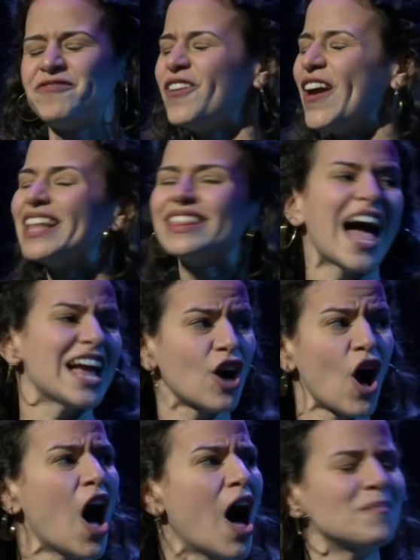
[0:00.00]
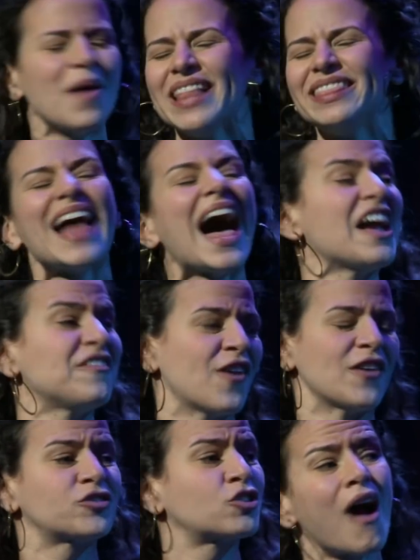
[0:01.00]
I feel like all my
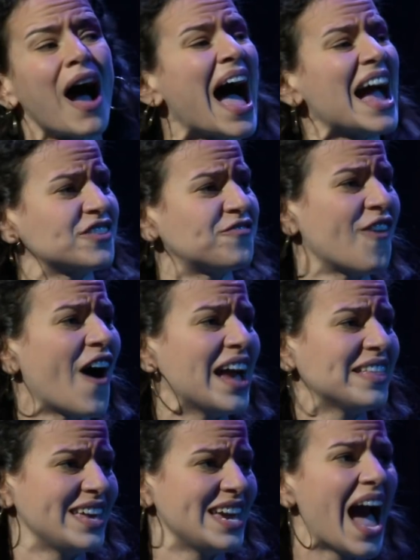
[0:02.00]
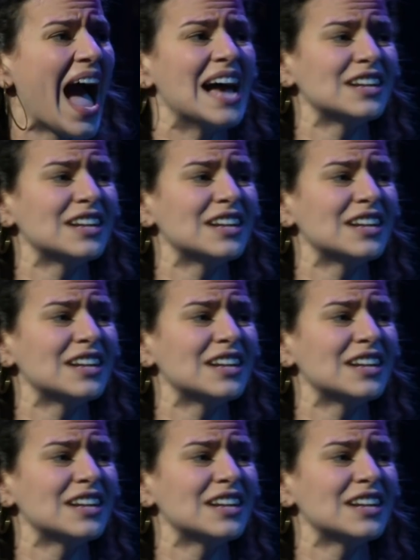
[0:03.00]
life I've tried to find the